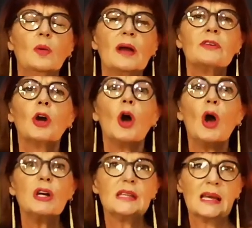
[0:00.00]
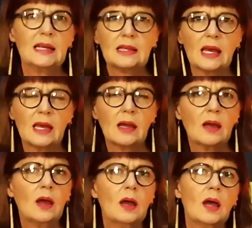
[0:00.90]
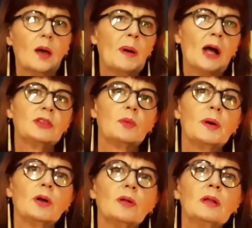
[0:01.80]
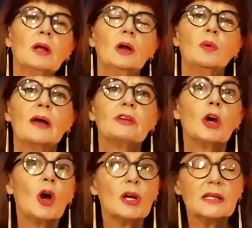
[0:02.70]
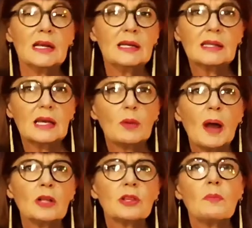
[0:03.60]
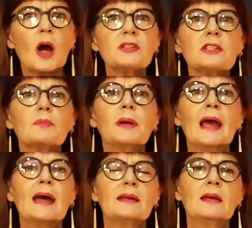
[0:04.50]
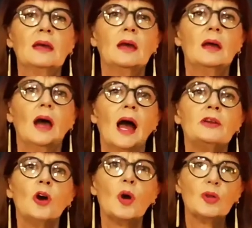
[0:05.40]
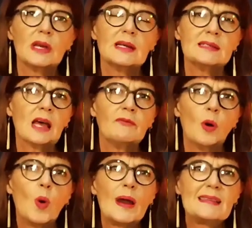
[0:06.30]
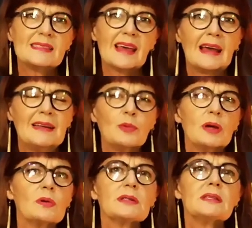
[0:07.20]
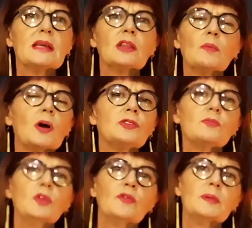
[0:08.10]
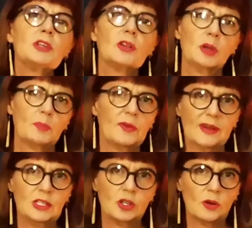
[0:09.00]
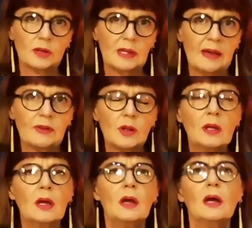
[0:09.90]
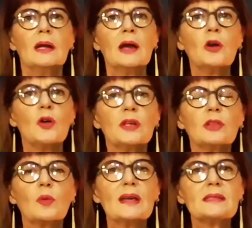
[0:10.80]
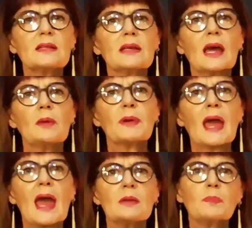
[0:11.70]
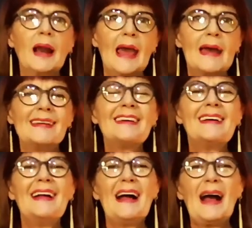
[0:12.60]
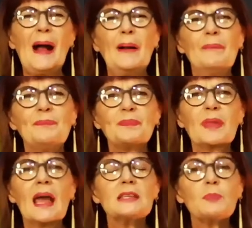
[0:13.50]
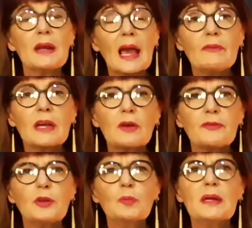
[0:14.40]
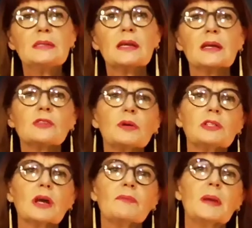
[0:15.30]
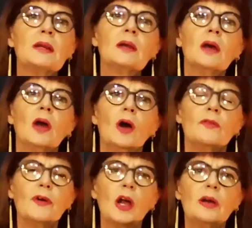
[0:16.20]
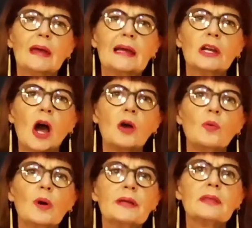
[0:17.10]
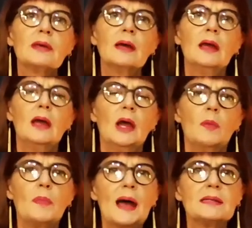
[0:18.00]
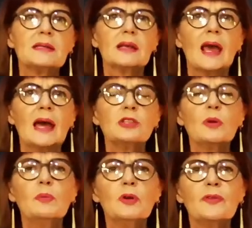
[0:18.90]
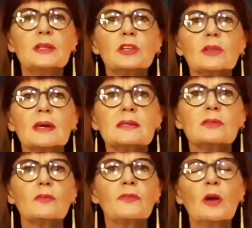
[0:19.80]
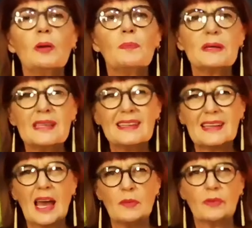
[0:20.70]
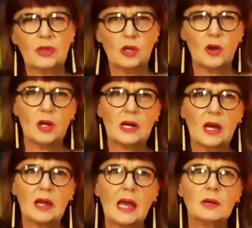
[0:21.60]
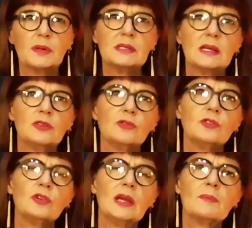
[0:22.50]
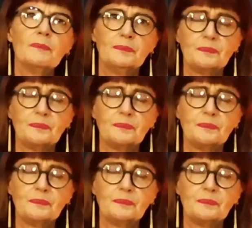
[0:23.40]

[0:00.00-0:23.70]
We haven't heard anything about the bill. We haven't heard anything about the master plan. I know that, as I've always said, we will see the most movement on the provincial level and I know that the Western Cape Can Plan um, has been having a few meetings, which I've been following along with. But as we move into this very busy time of the year in our cannabis industry,